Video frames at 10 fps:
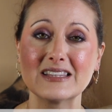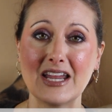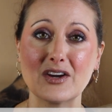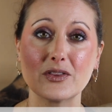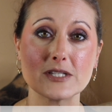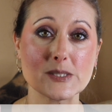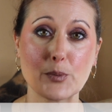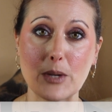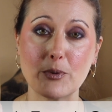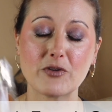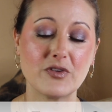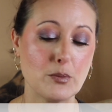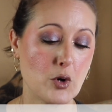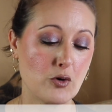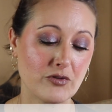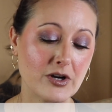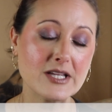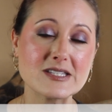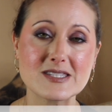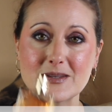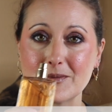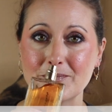layer the spray perfume over it.